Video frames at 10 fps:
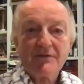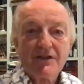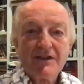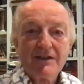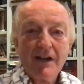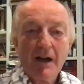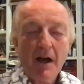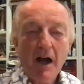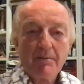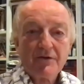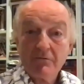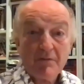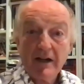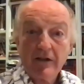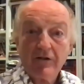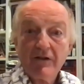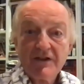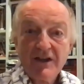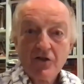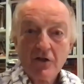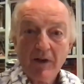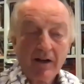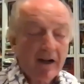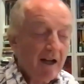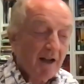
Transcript: to make your own decision about.